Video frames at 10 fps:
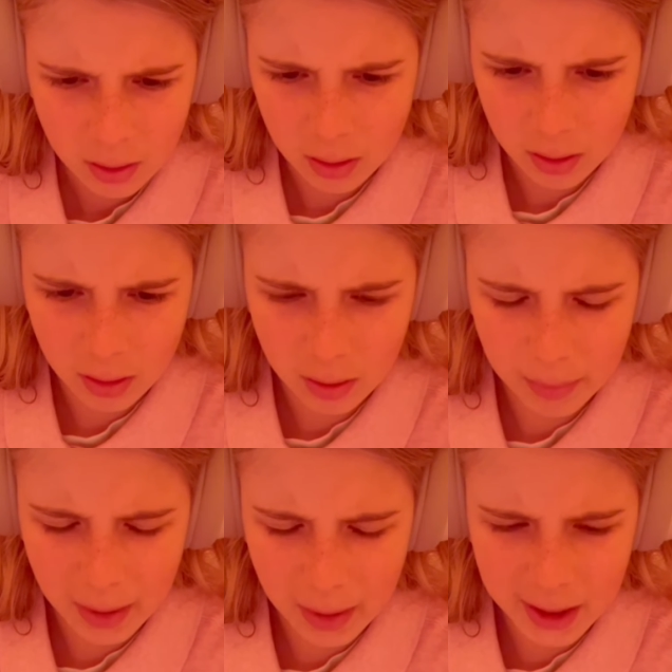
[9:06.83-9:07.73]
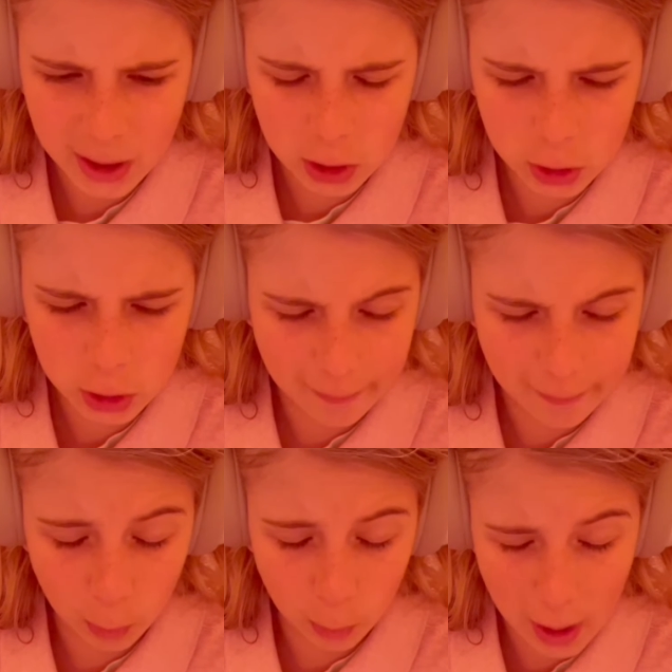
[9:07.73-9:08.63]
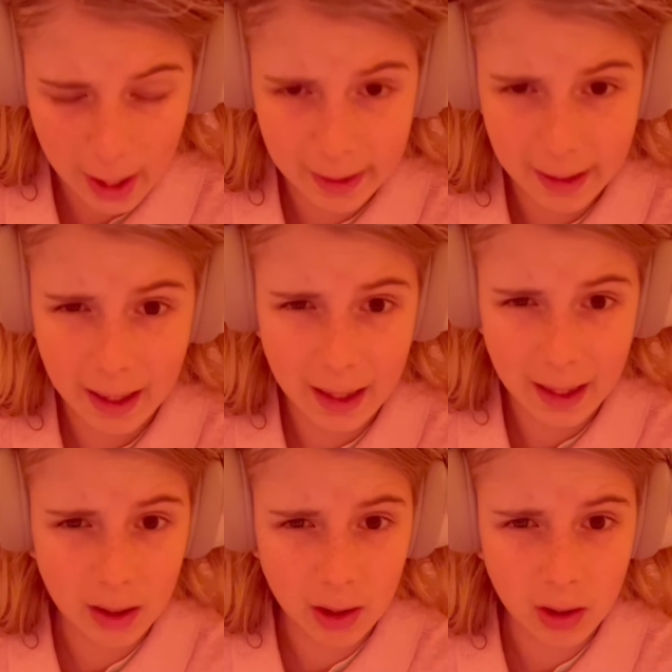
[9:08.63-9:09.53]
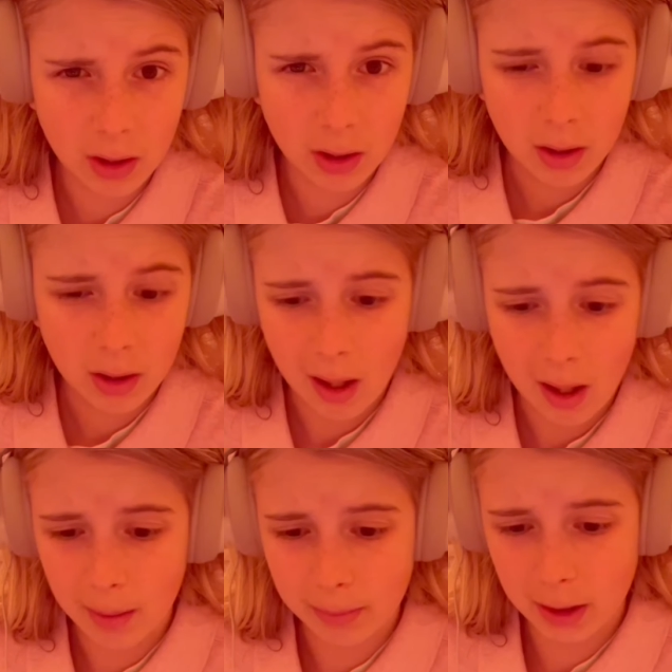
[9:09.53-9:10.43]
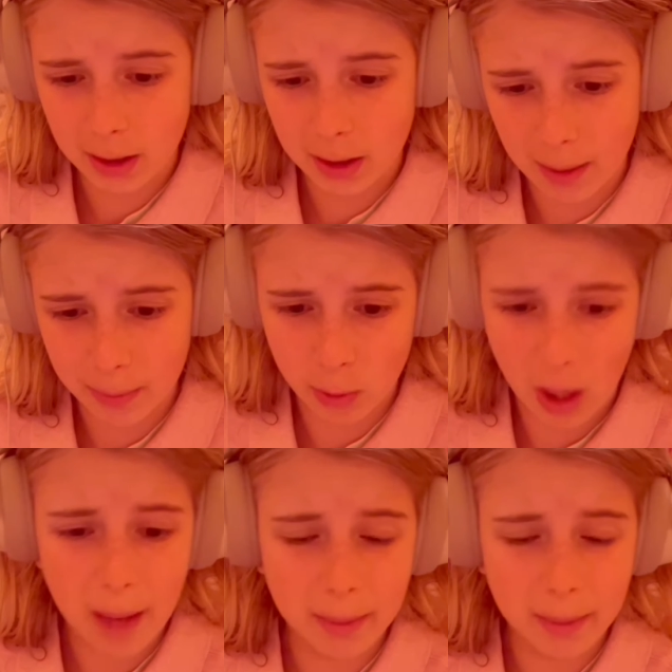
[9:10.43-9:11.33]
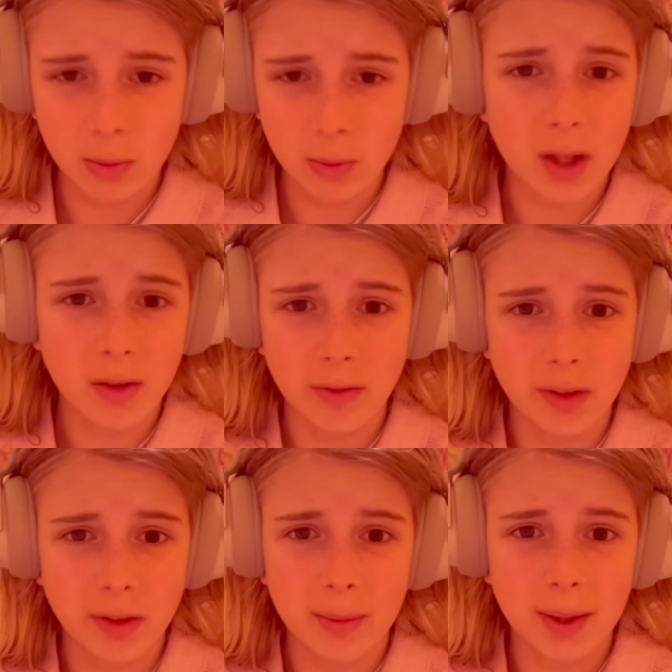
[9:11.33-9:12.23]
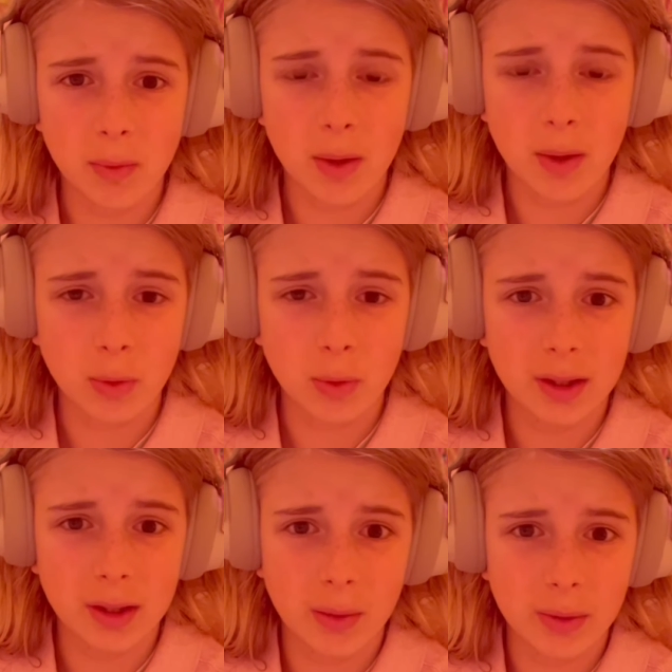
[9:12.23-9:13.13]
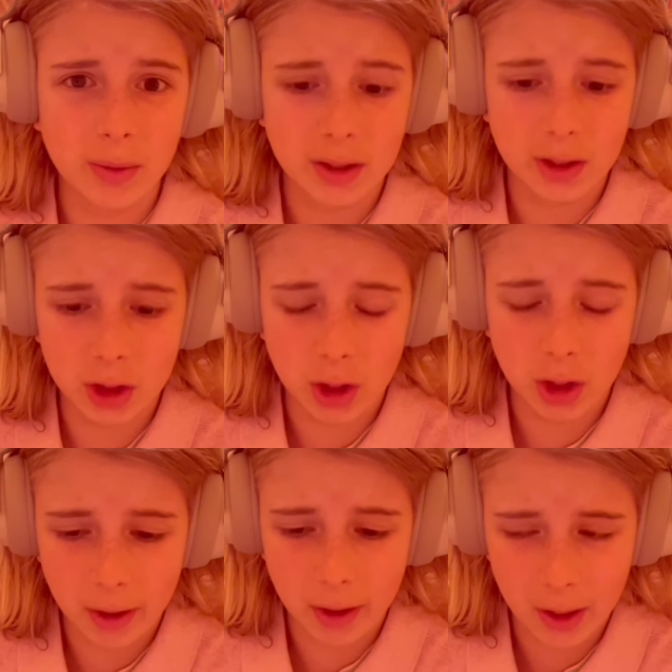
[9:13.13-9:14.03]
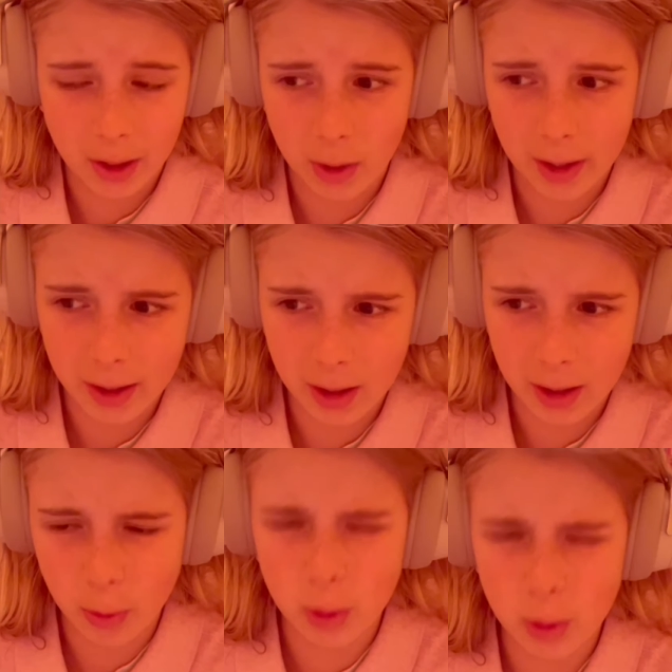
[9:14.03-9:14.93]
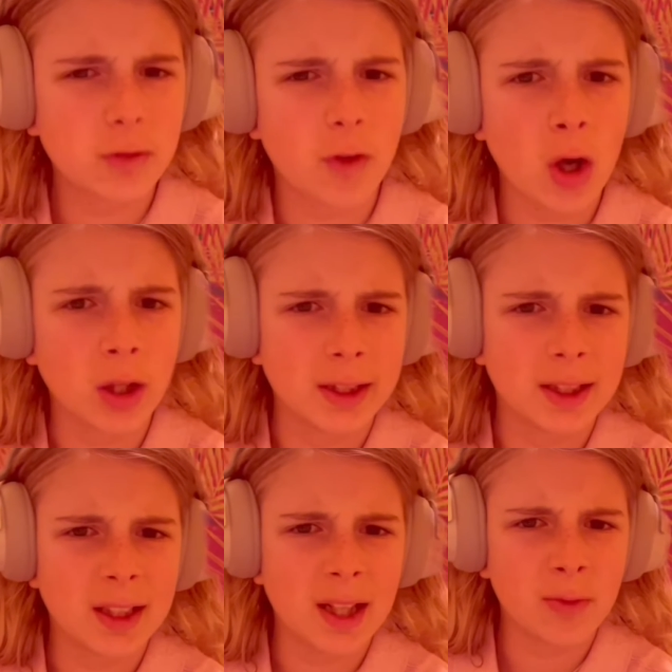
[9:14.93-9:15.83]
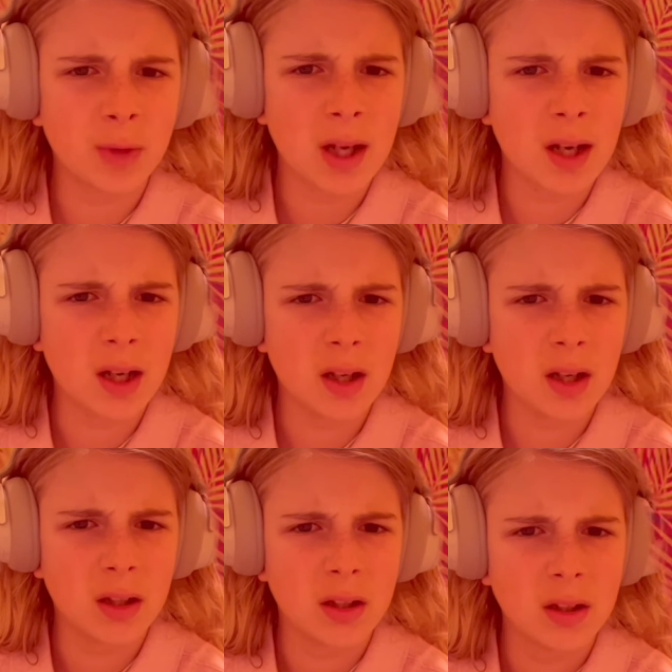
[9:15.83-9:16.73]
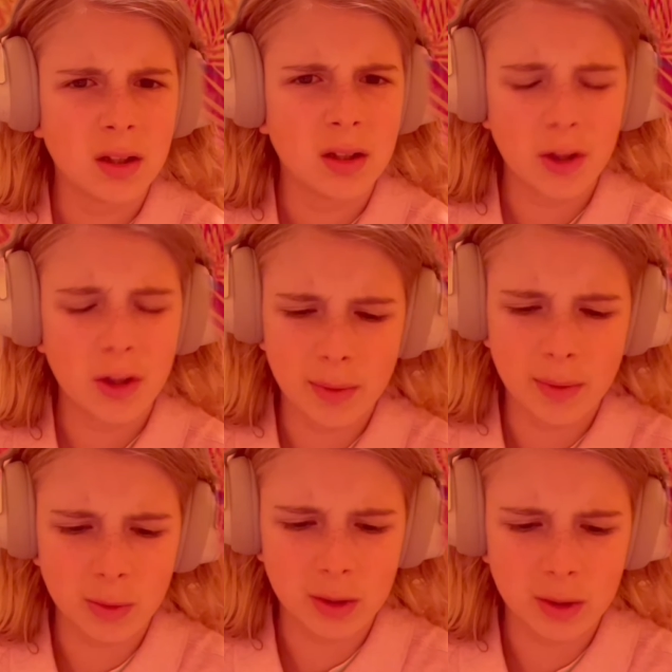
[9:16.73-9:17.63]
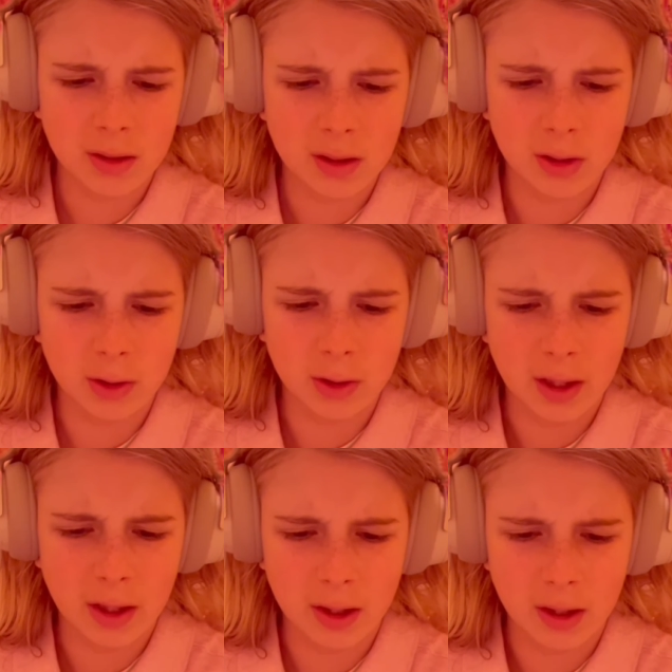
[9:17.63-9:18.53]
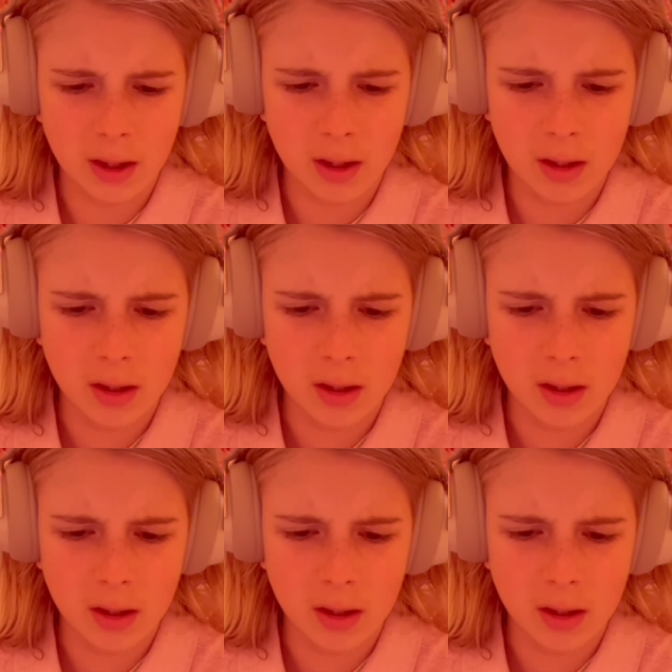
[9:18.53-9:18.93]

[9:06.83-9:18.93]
Uh, main character have red hair? I'm gonna say probably one of them at one point that was in the show probably had red hair. Well, Chris Farley, did he have red hair? I don't remember what color hair he had.